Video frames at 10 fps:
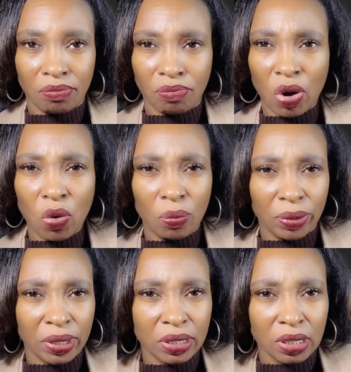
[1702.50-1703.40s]

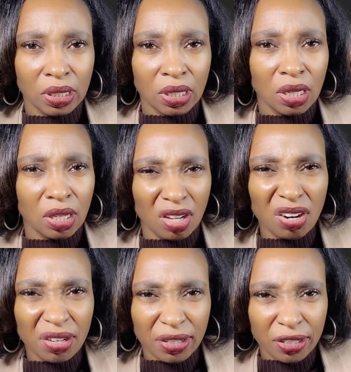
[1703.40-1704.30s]
moment
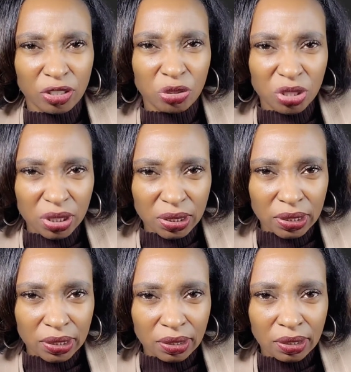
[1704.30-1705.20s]
longer than you
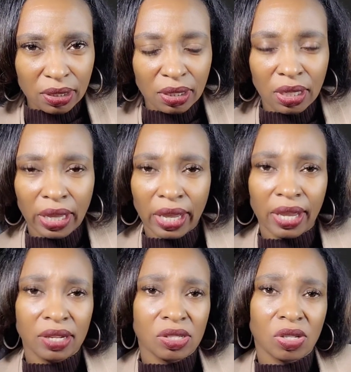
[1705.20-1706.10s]
should.
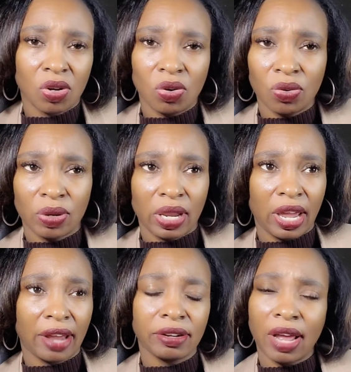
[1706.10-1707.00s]
And so
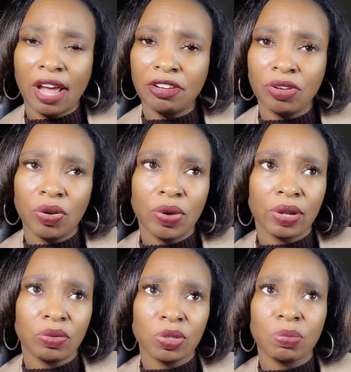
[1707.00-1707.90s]
I know
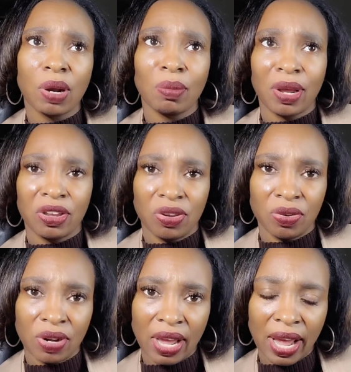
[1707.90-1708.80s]
it was probably about
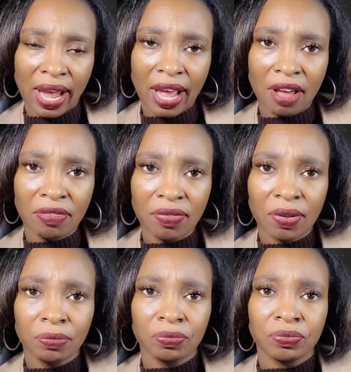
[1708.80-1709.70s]
1.5 years,
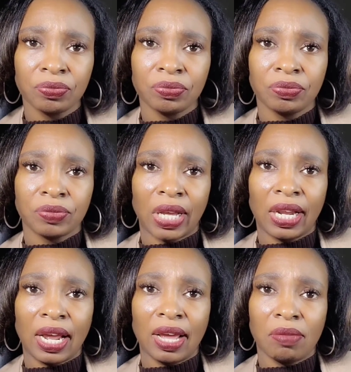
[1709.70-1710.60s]

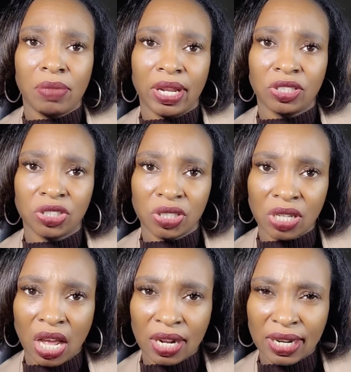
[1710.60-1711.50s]
and I managed to
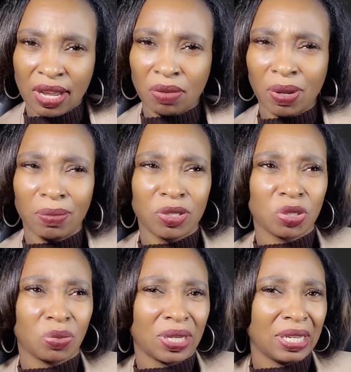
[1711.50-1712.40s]
knock down maybe
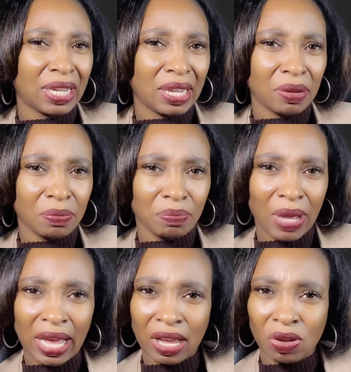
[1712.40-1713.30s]
28
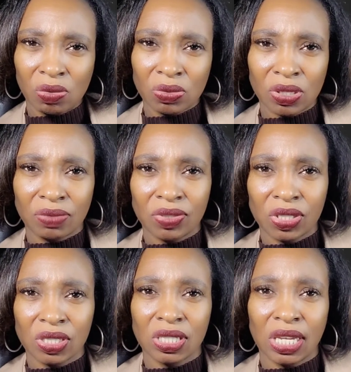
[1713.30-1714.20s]
pounds of
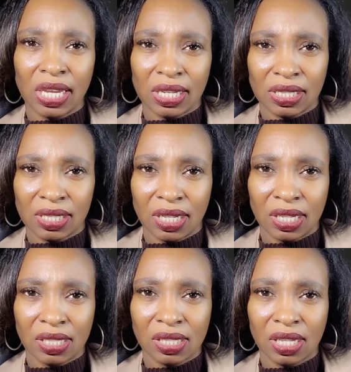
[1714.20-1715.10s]
just
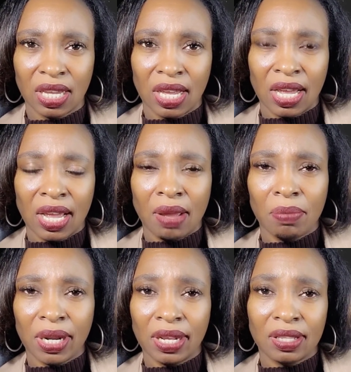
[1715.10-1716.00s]
excess.
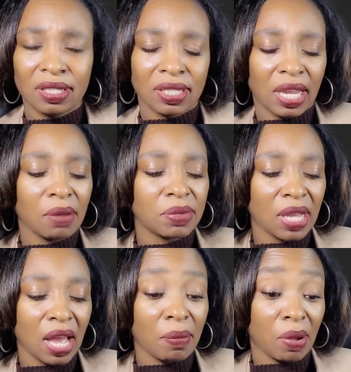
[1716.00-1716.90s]
But at the same
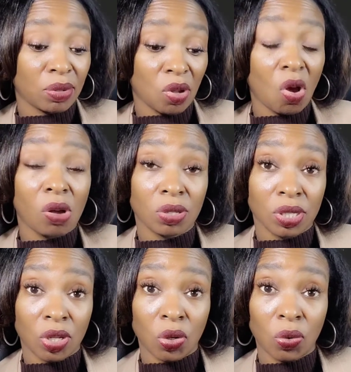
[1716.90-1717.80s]
time, I was
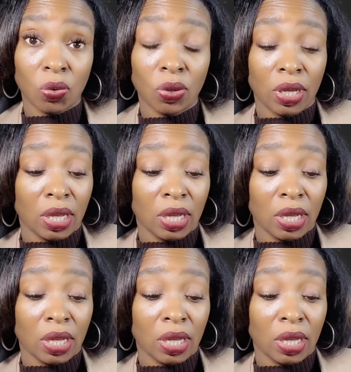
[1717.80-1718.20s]
also